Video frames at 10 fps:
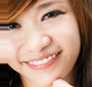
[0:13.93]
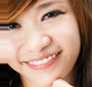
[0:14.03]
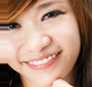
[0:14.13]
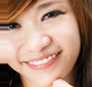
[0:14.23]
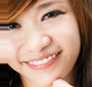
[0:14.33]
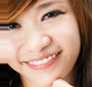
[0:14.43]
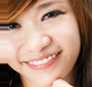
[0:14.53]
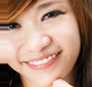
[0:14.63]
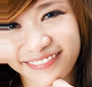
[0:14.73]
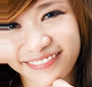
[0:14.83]

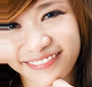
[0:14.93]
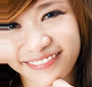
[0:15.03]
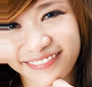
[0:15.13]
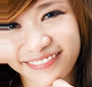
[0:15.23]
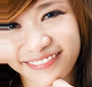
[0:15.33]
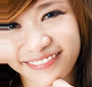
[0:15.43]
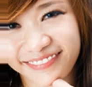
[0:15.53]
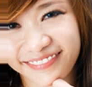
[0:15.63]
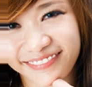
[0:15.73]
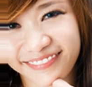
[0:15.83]

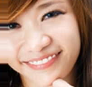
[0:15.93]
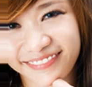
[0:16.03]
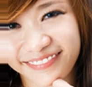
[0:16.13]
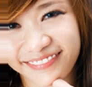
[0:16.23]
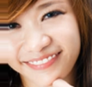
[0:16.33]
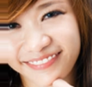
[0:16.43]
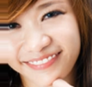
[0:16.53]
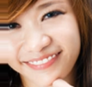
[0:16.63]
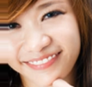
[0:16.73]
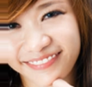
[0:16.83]

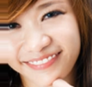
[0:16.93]
This is a still picture; no speech is visible.